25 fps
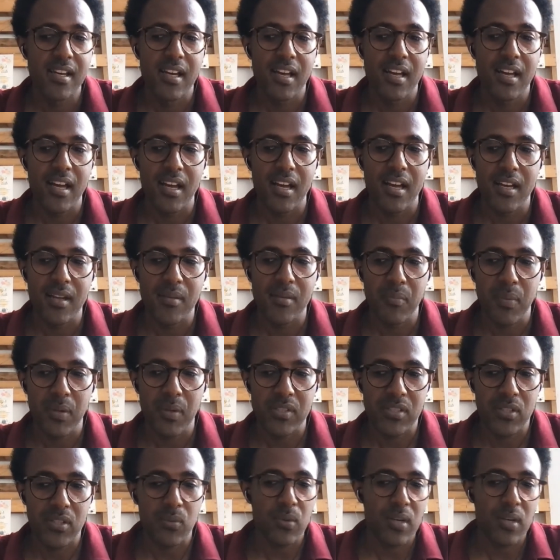uh, in
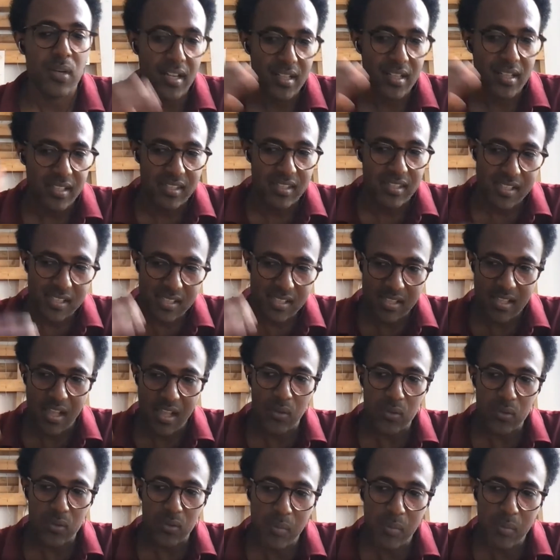particular in this
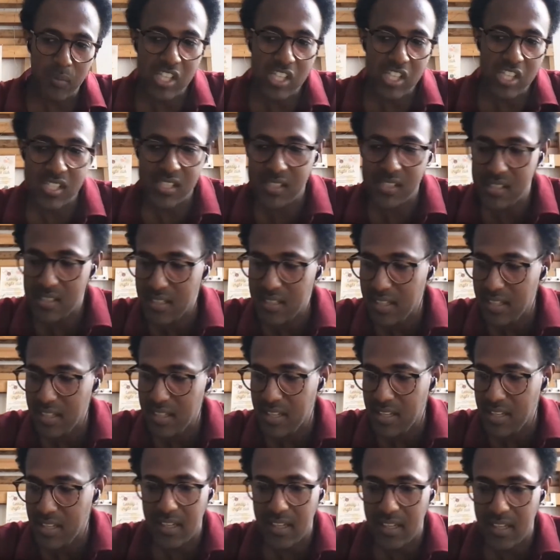automation and,
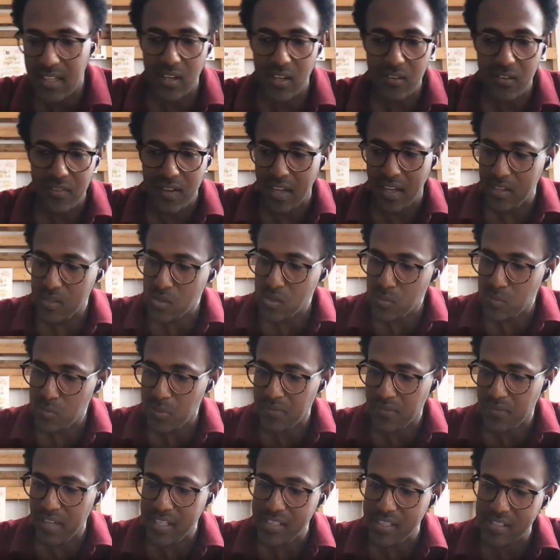and kind of like
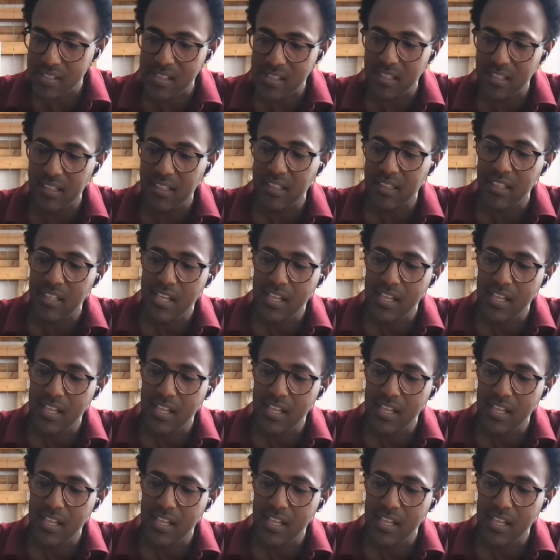supervising